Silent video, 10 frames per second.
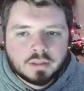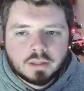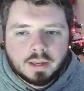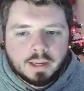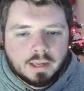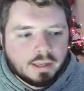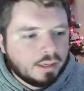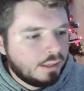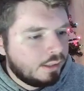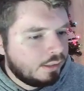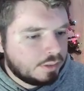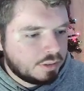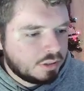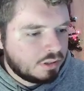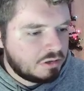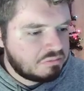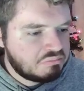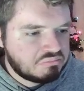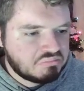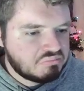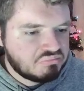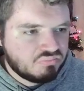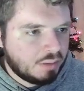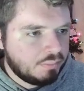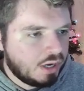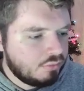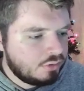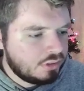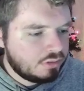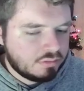And I'm not really